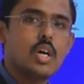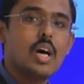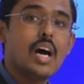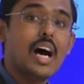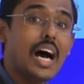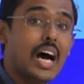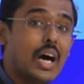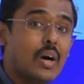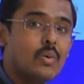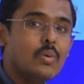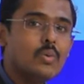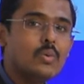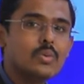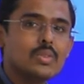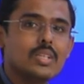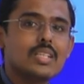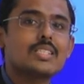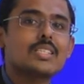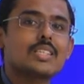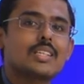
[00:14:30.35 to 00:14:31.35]
how
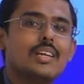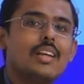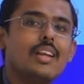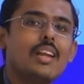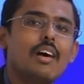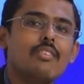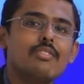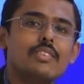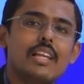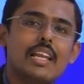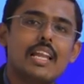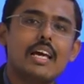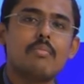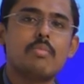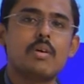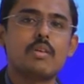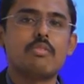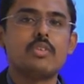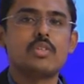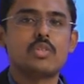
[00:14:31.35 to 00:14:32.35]
the skill of the
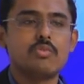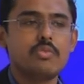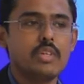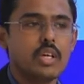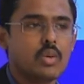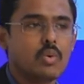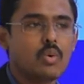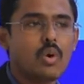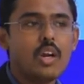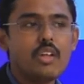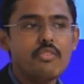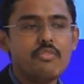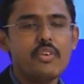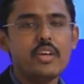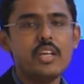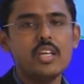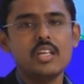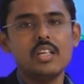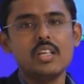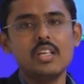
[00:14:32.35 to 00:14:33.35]
labor, which we are
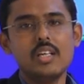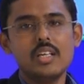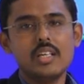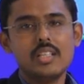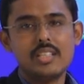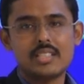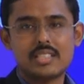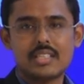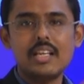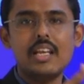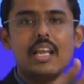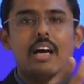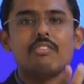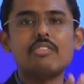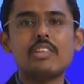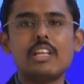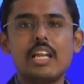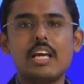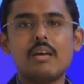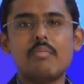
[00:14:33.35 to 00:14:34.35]
qualifying the skill
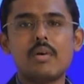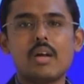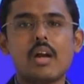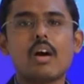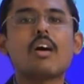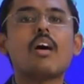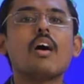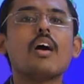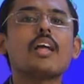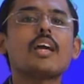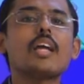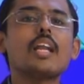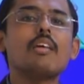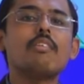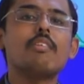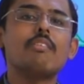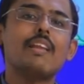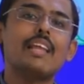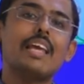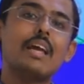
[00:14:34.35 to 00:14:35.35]
of the labor,
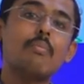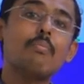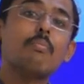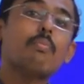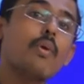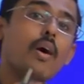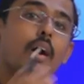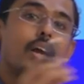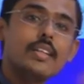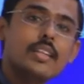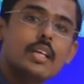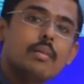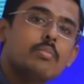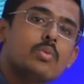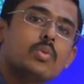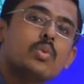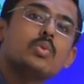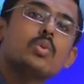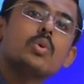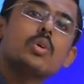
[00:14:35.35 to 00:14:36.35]
accordingly we will employ
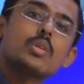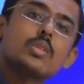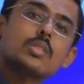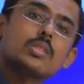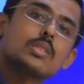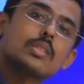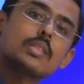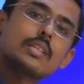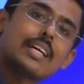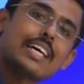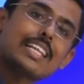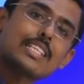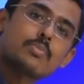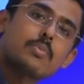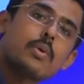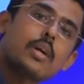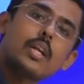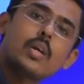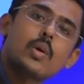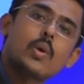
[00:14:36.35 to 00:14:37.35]
them to those
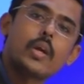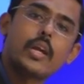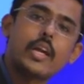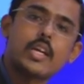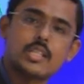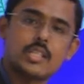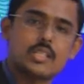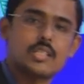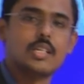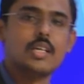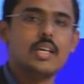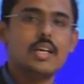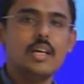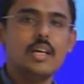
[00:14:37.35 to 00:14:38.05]
corresponding locations.